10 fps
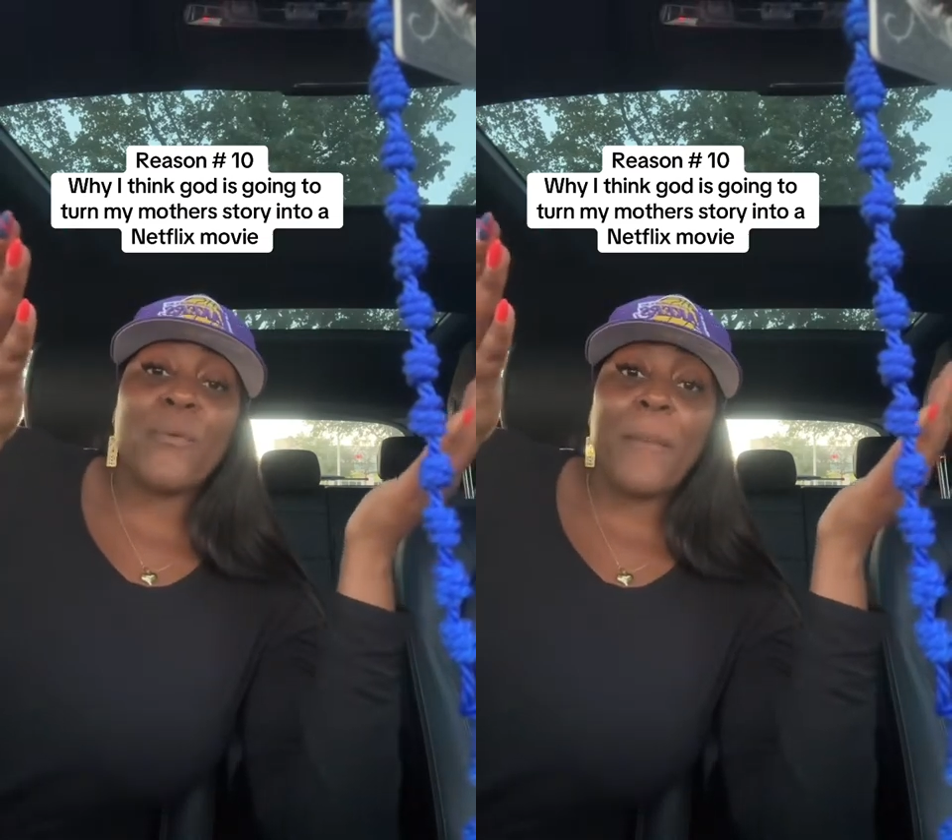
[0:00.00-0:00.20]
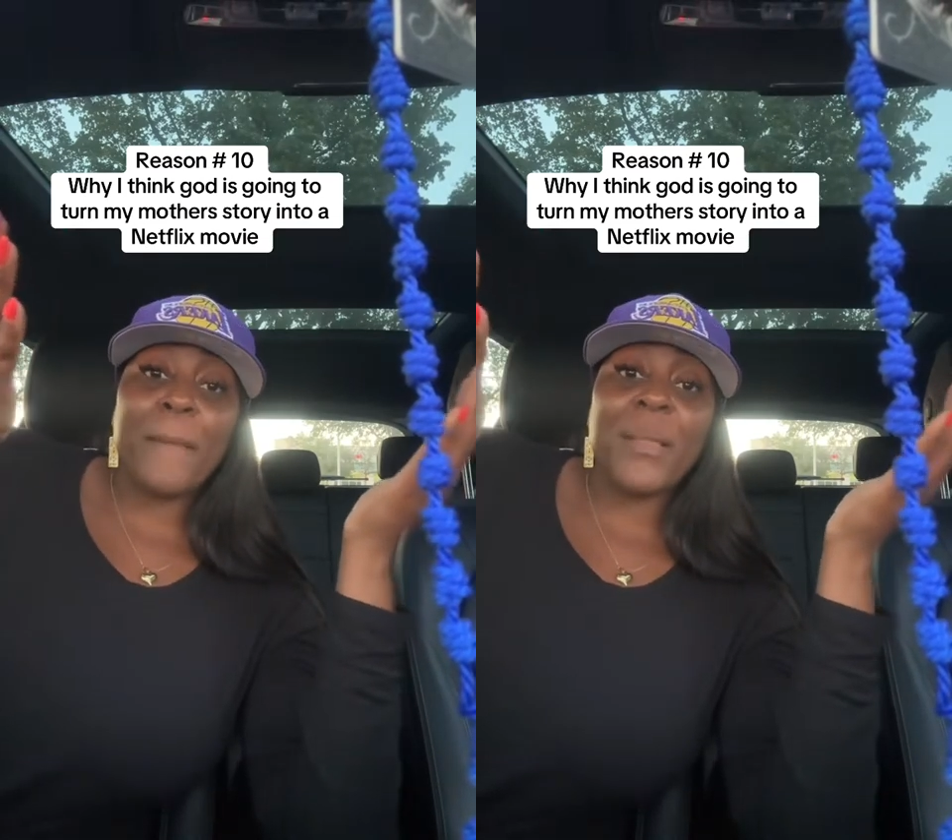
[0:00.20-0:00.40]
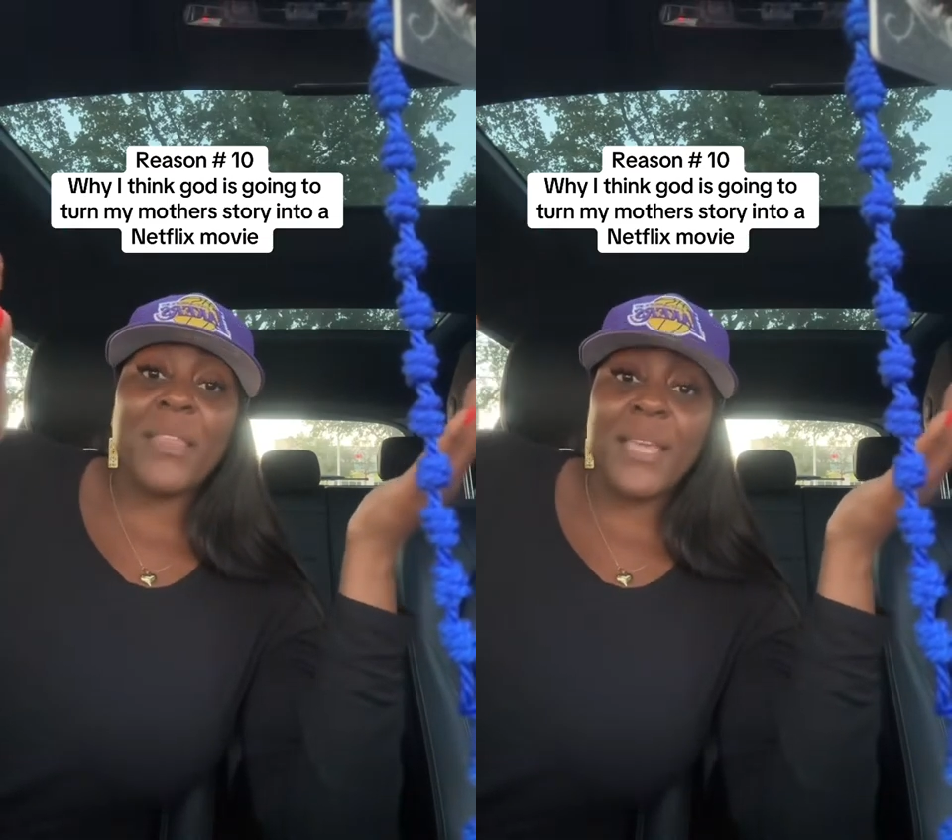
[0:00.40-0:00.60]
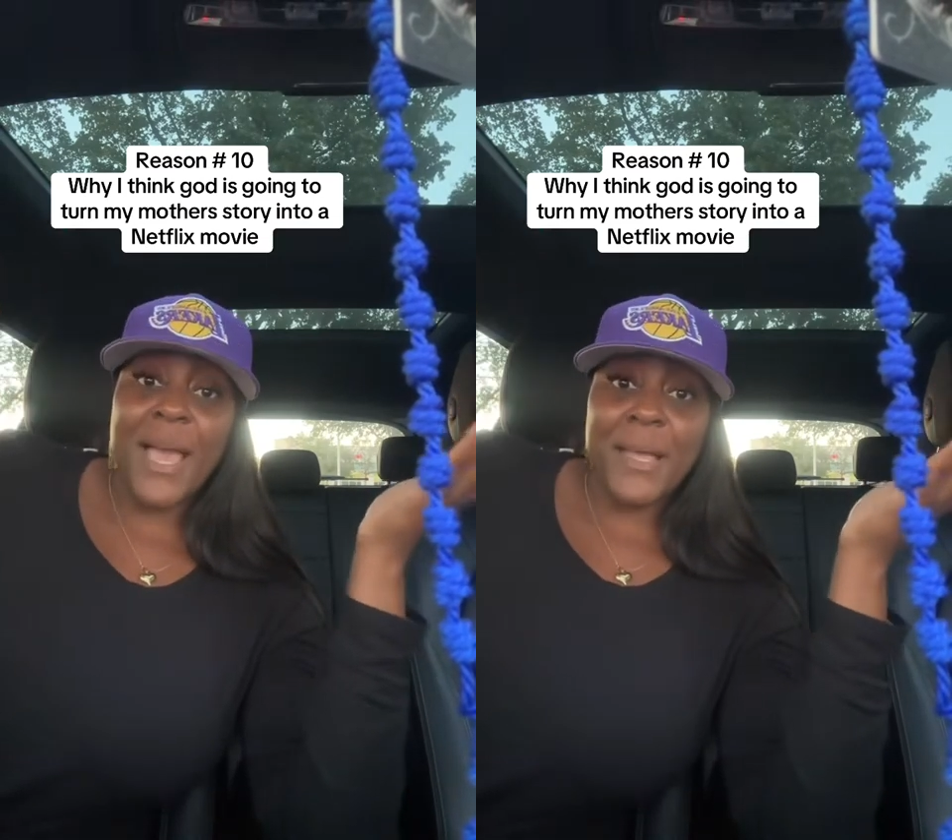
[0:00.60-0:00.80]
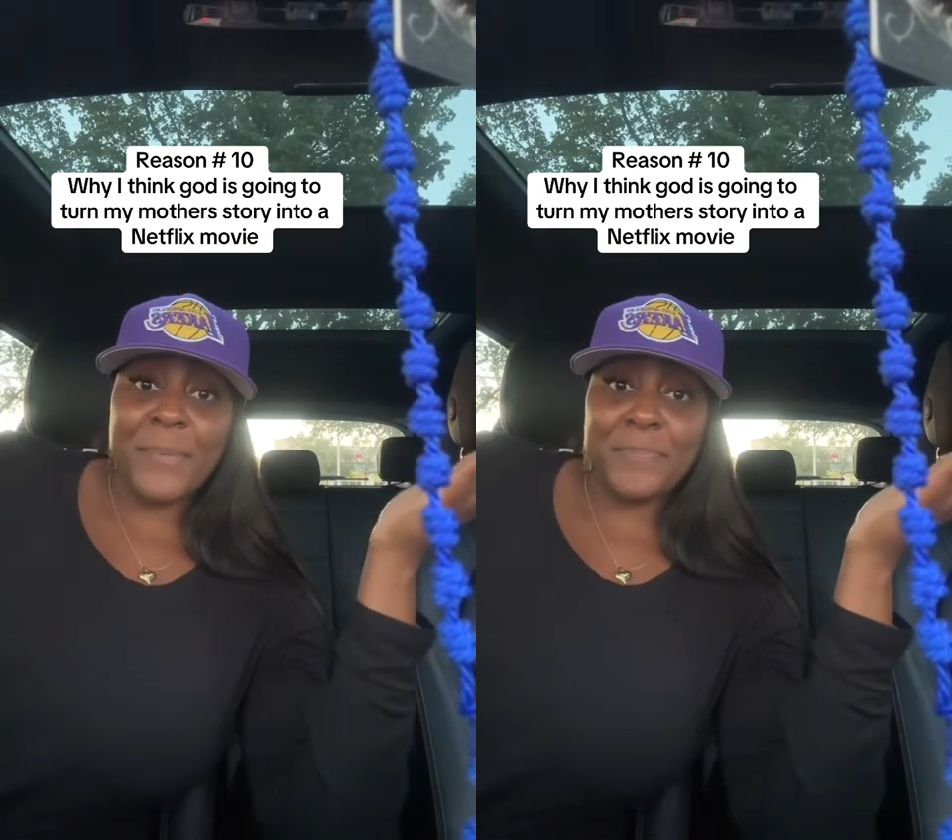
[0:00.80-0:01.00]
my mother yet.